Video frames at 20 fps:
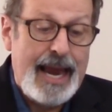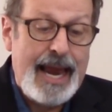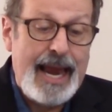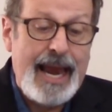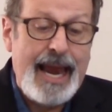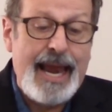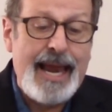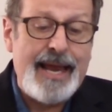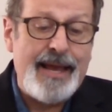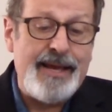
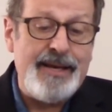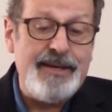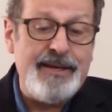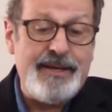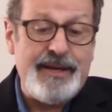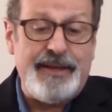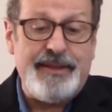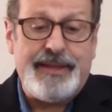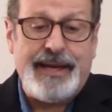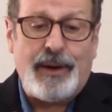And
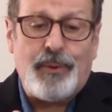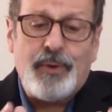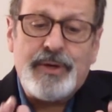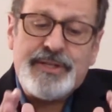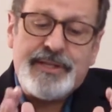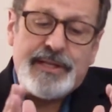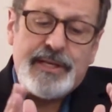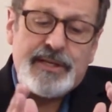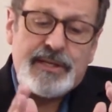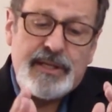there
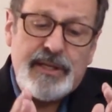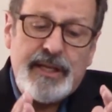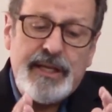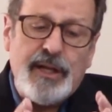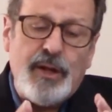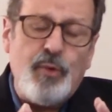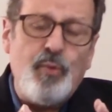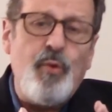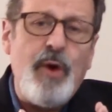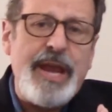was this
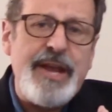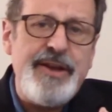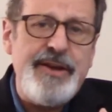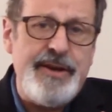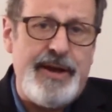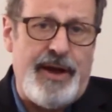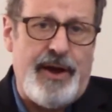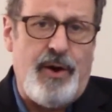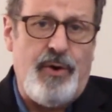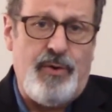little
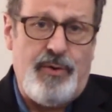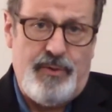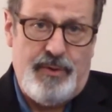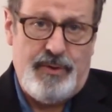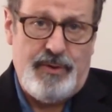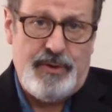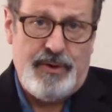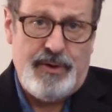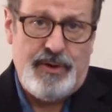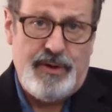window
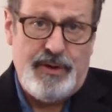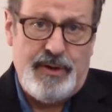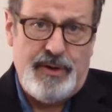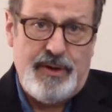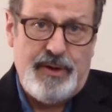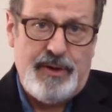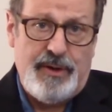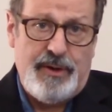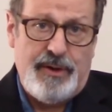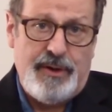
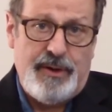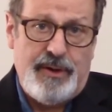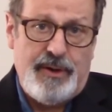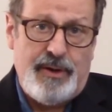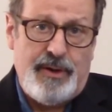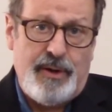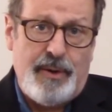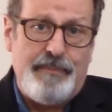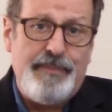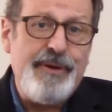
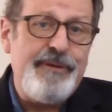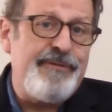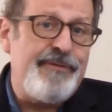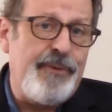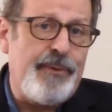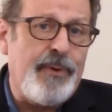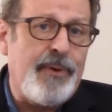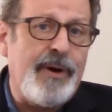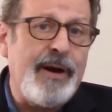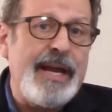
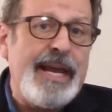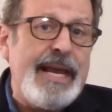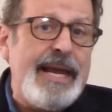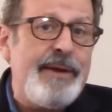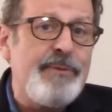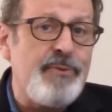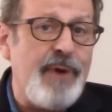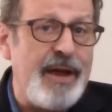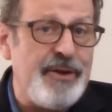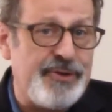before he
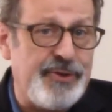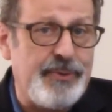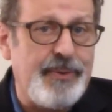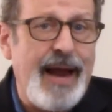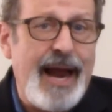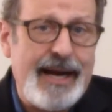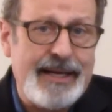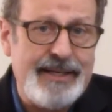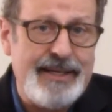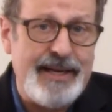
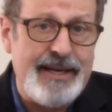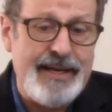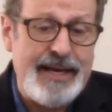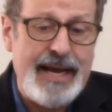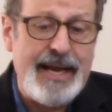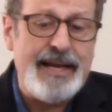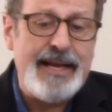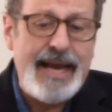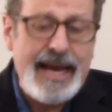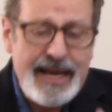resurrected.
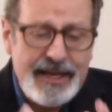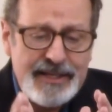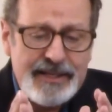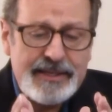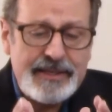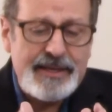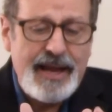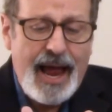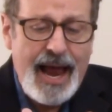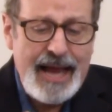And
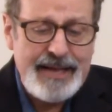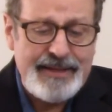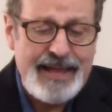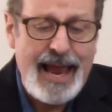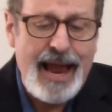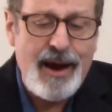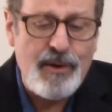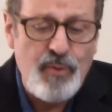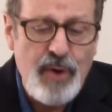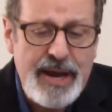inside
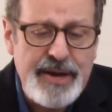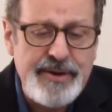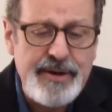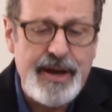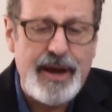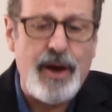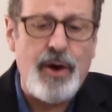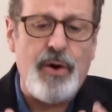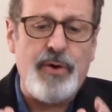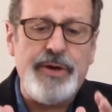that
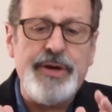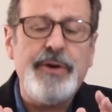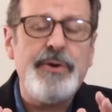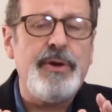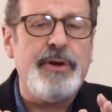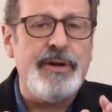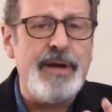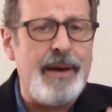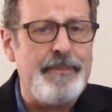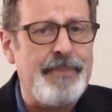window, you a
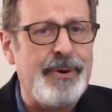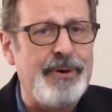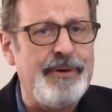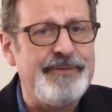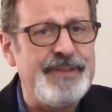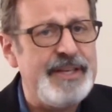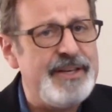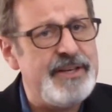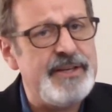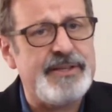number of
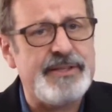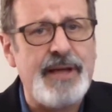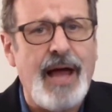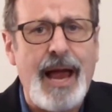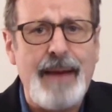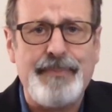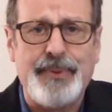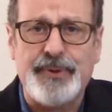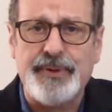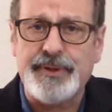the
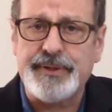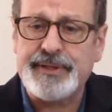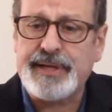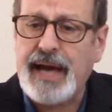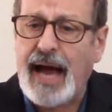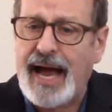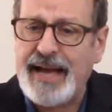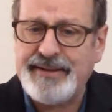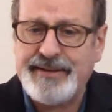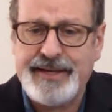disciples
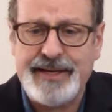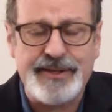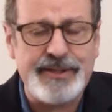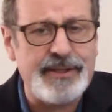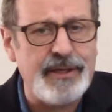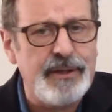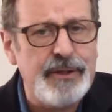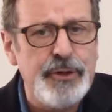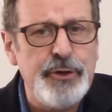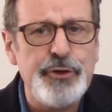got
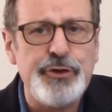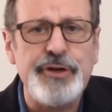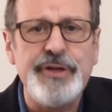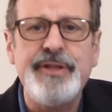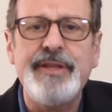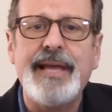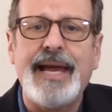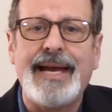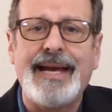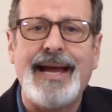
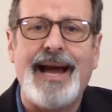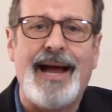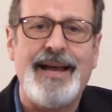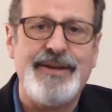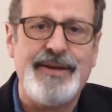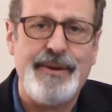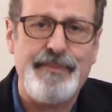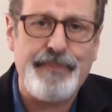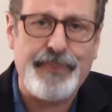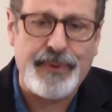disillusioned, they got
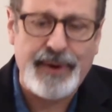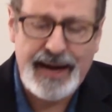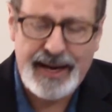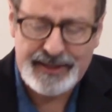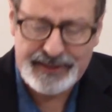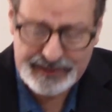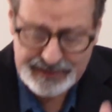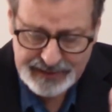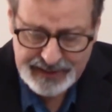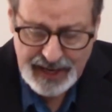
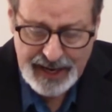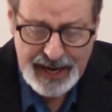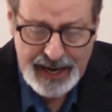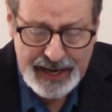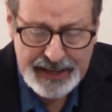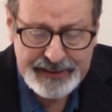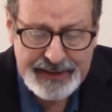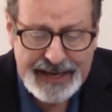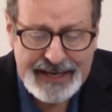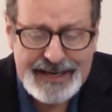depressed,
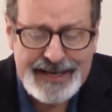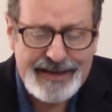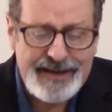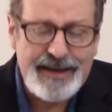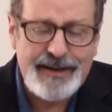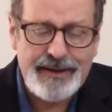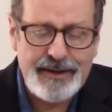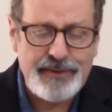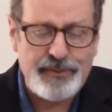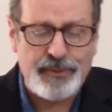they
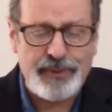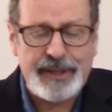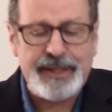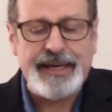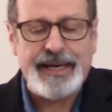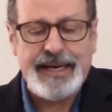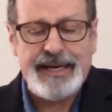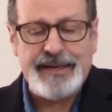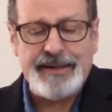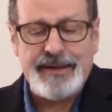didn't
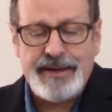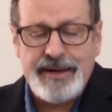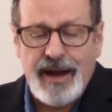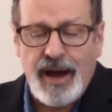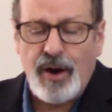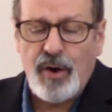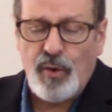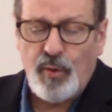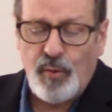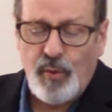really
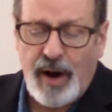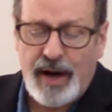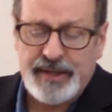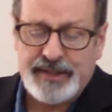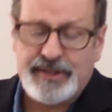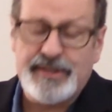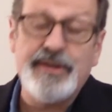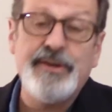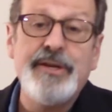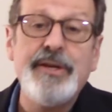know
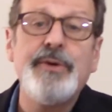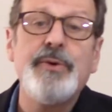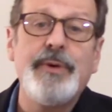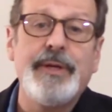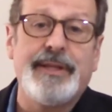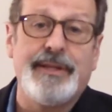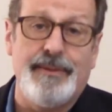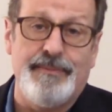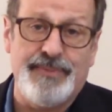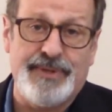what to do
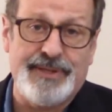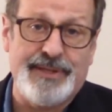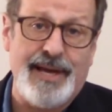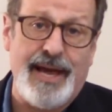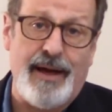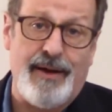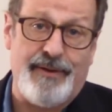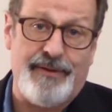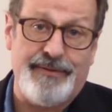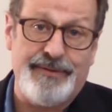with
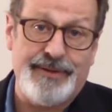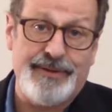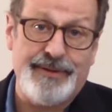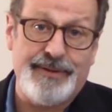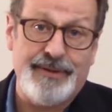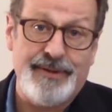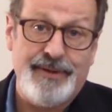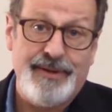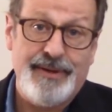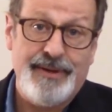themselves.